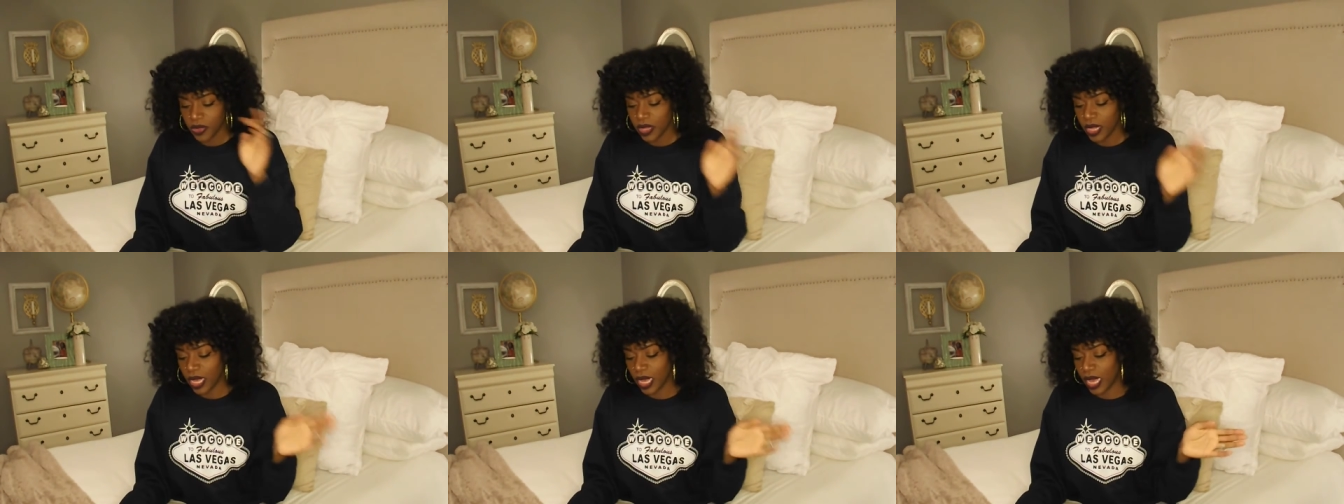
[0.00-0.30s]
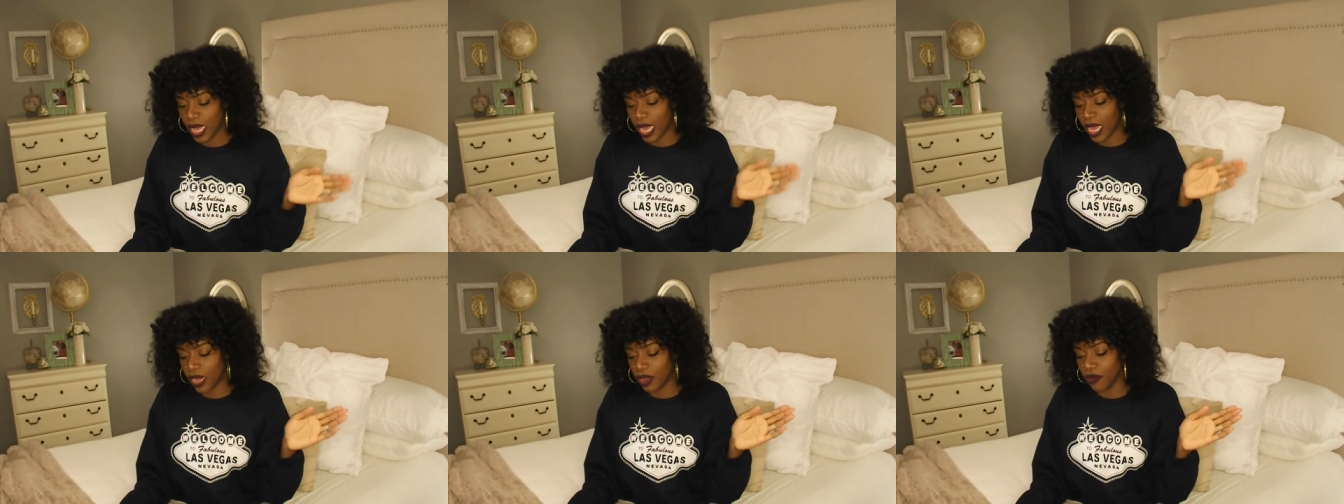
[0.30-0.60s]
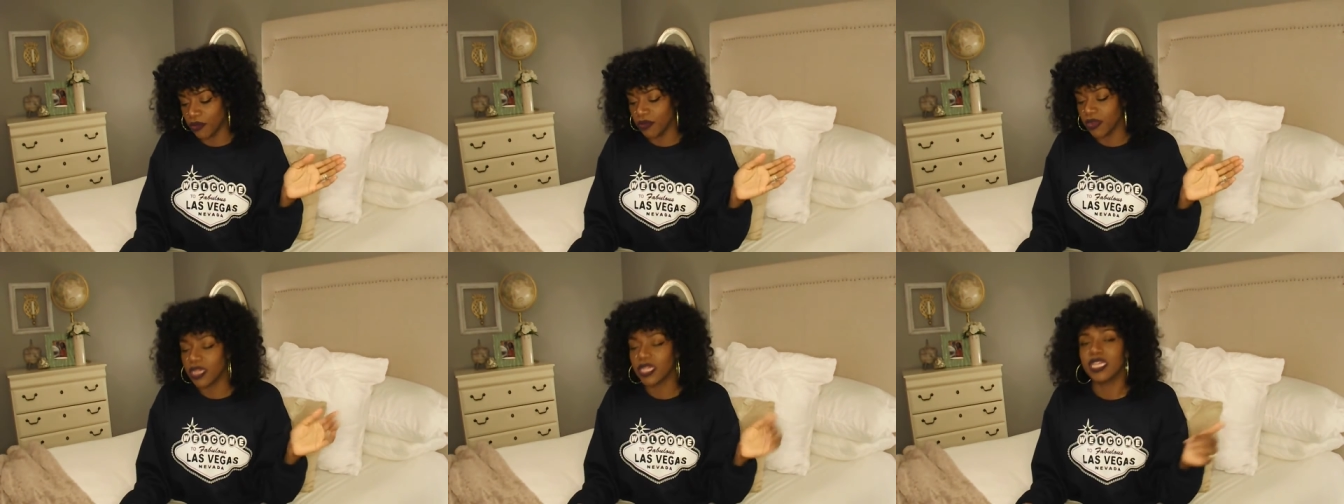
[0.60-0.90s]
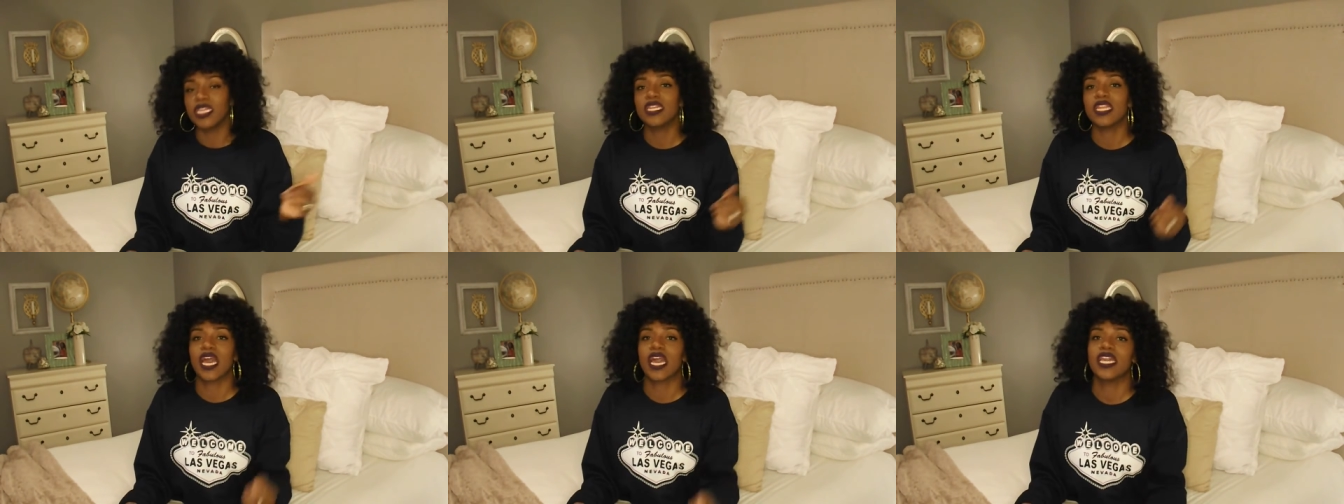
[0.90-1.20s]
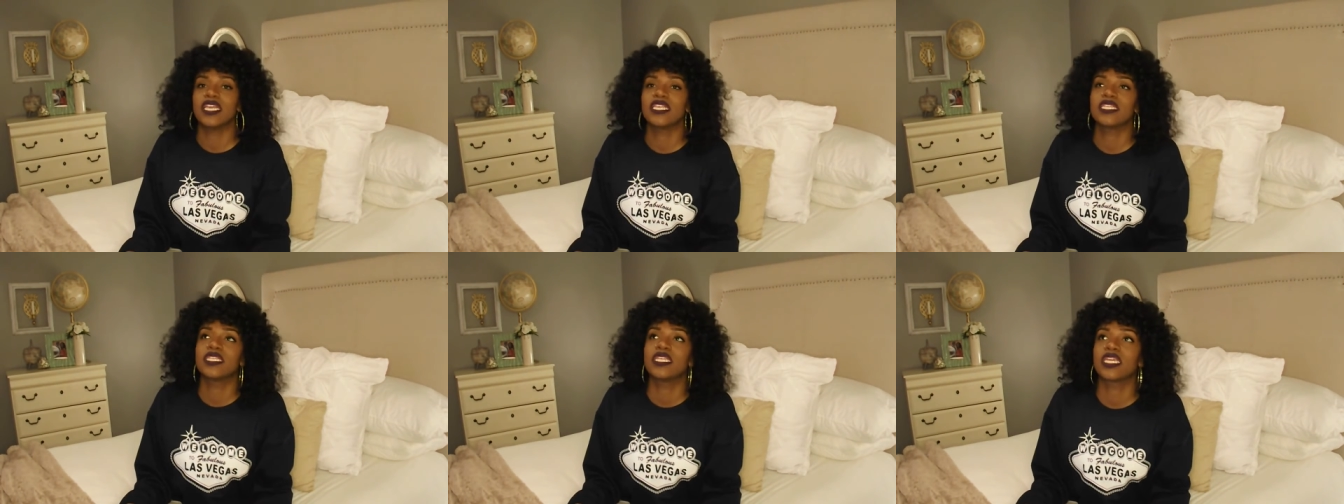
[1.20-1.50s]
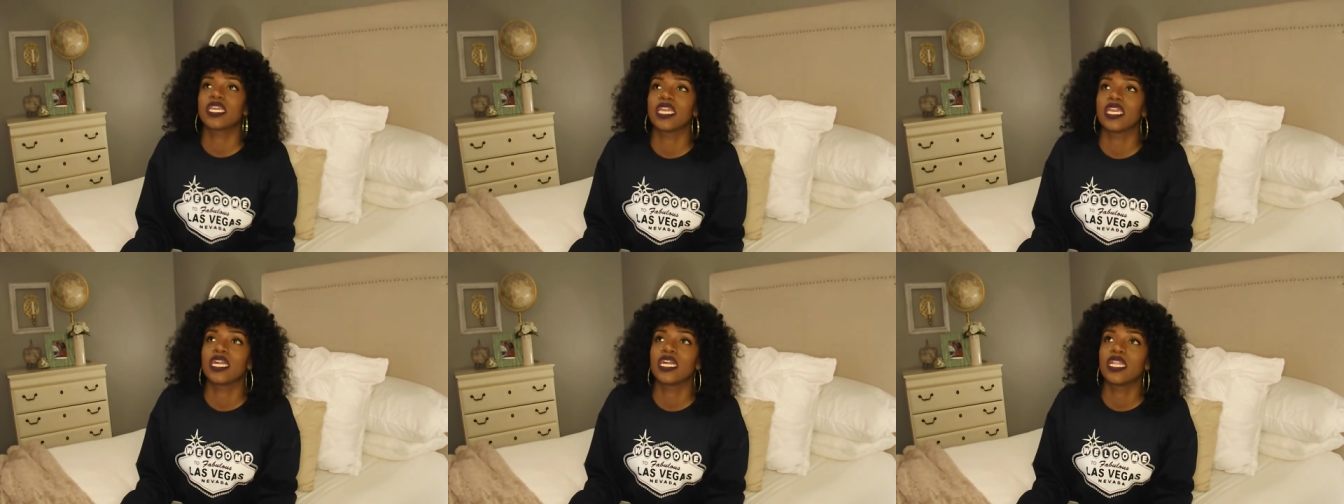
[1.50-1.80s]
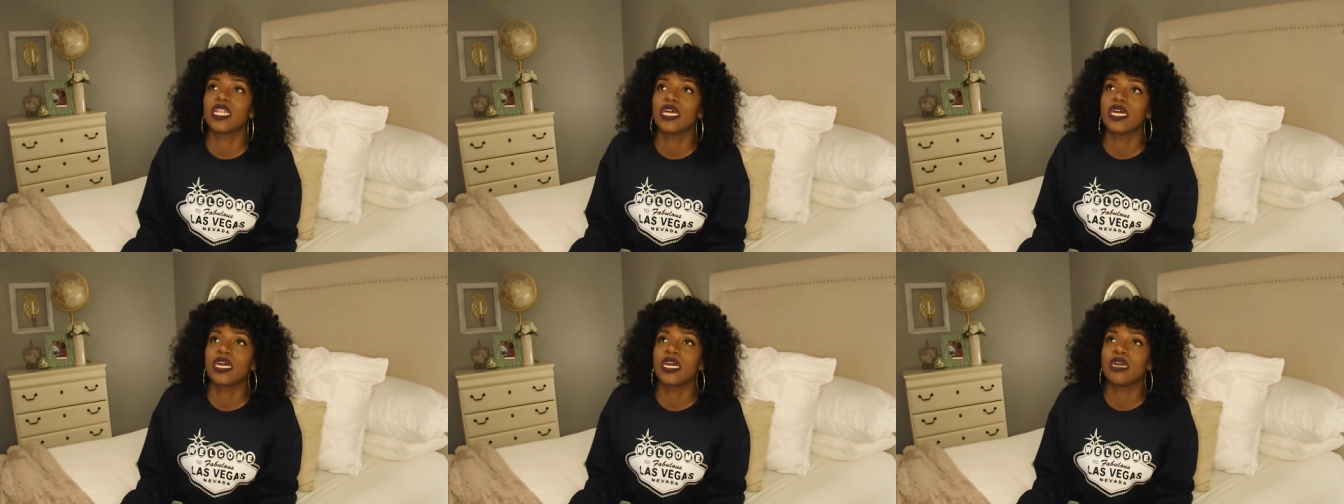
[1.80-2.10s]
It had a really nice looking
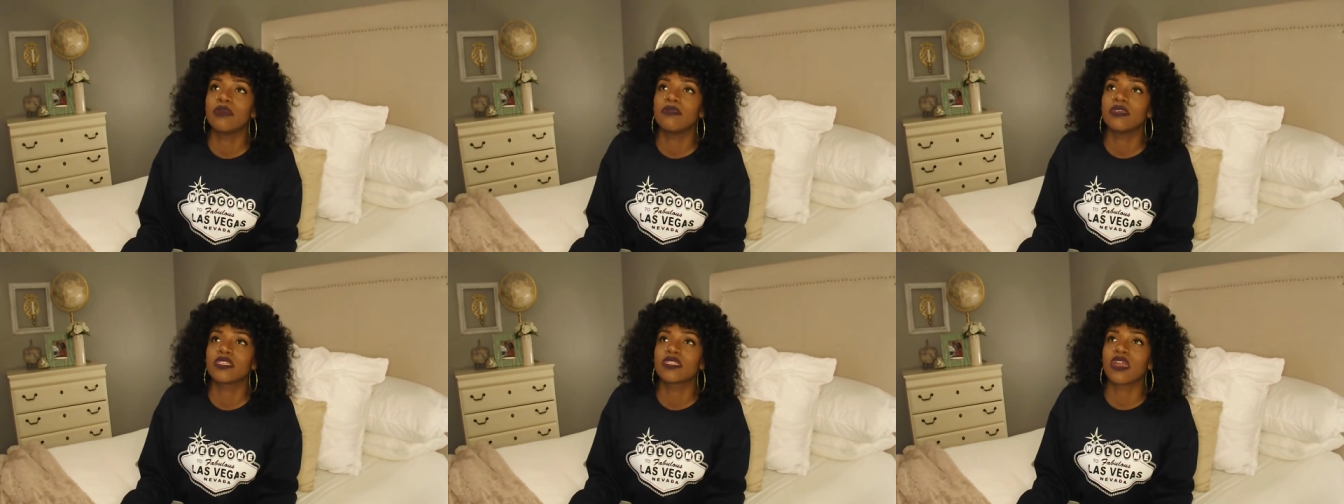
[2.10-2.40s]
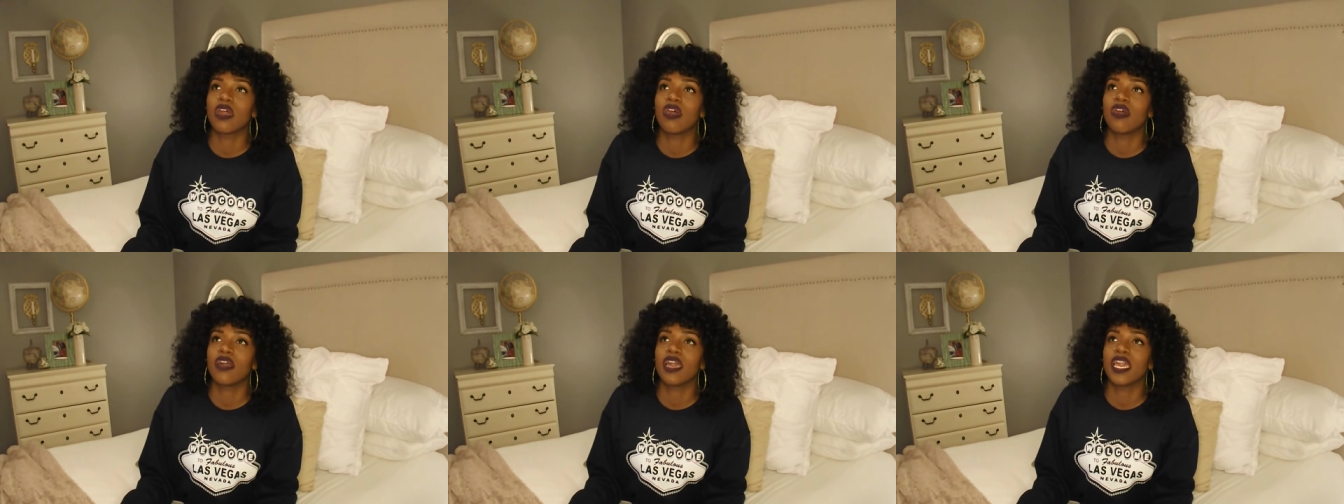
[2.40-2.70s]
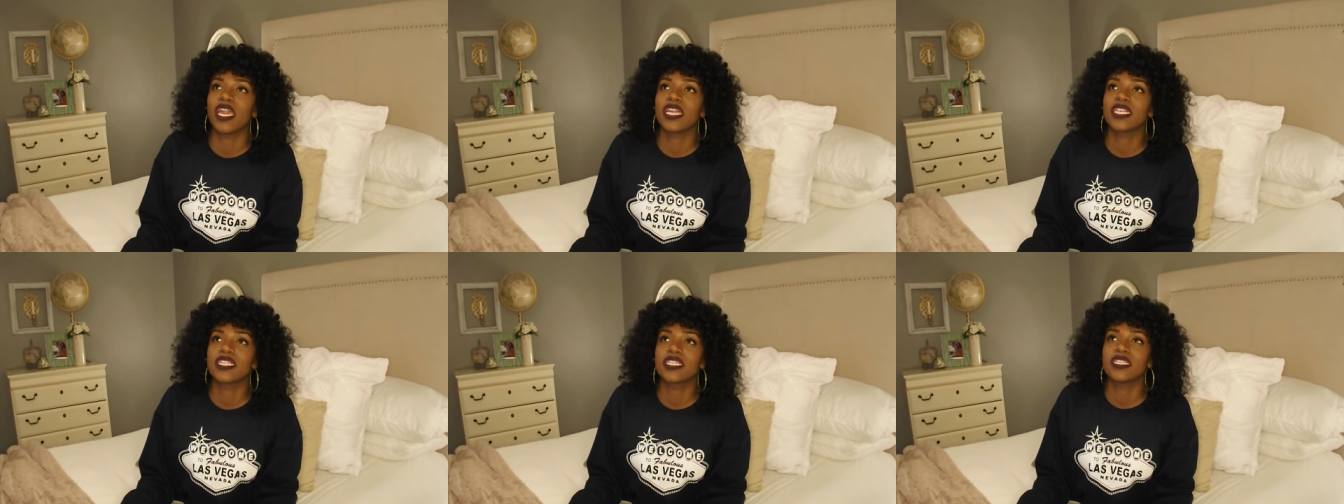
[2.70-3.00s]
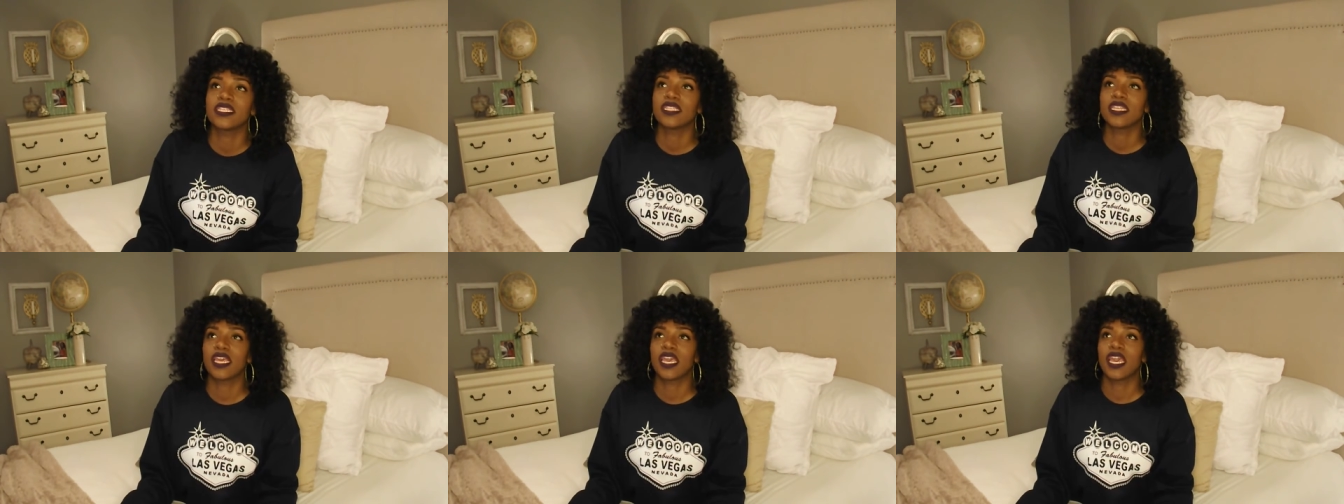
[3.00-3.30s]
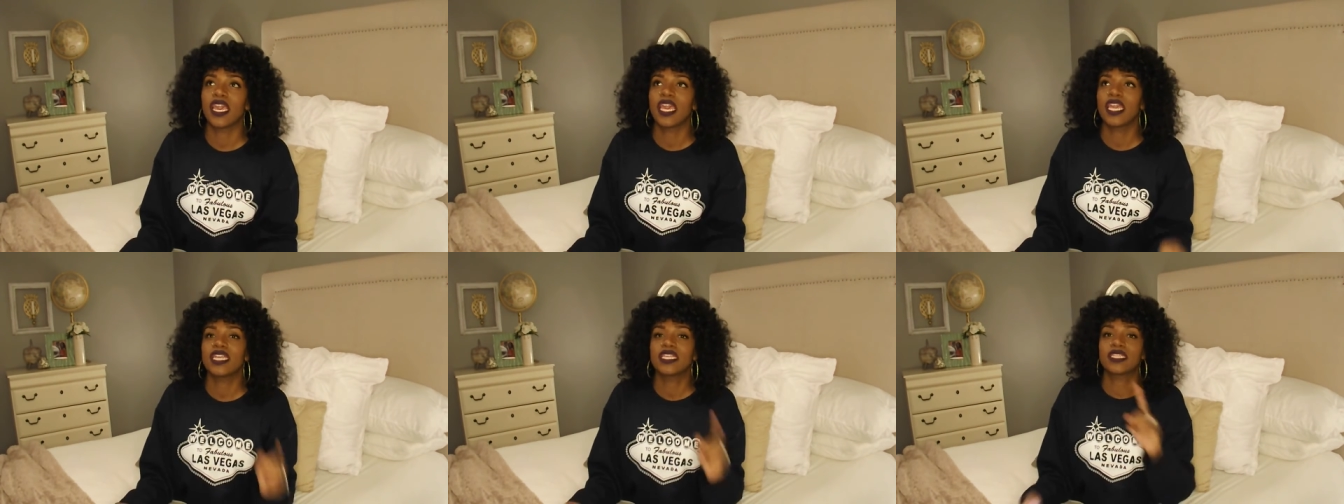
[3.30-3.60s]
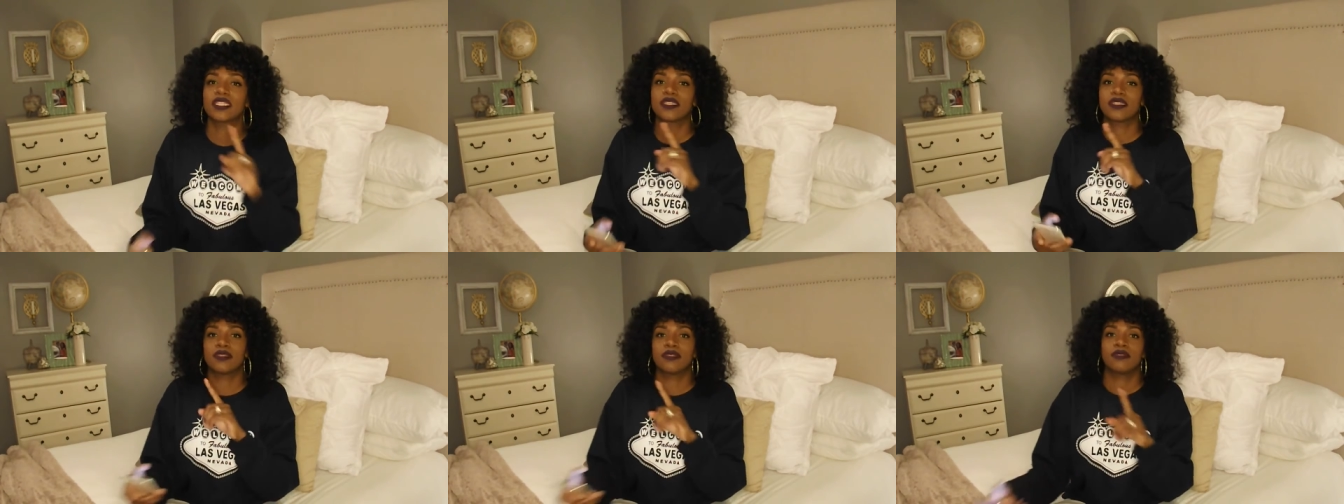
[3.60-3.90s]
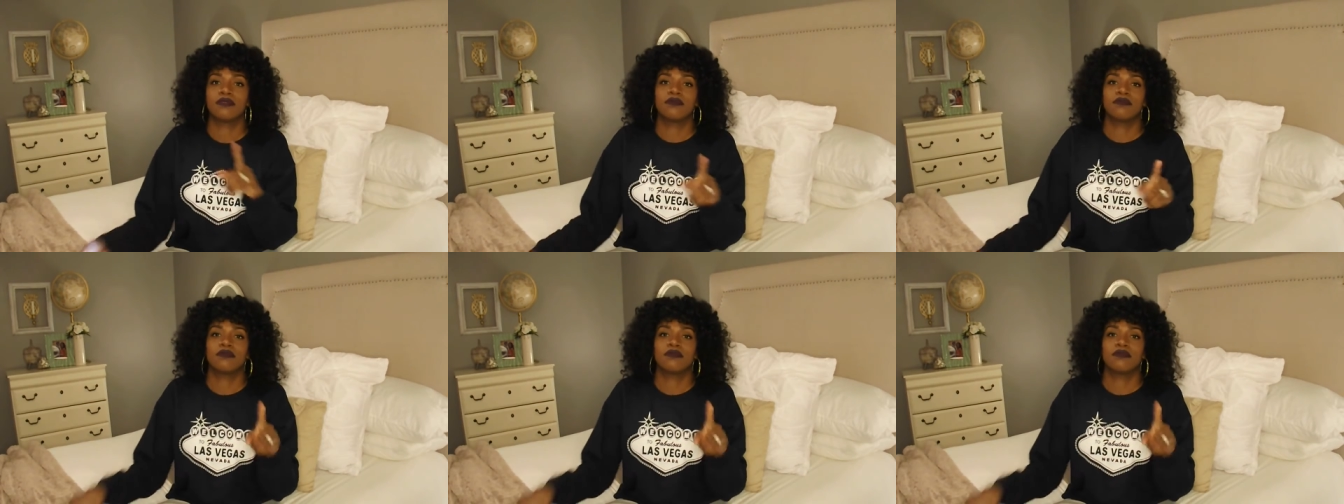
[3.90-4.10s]
club. It's called XS,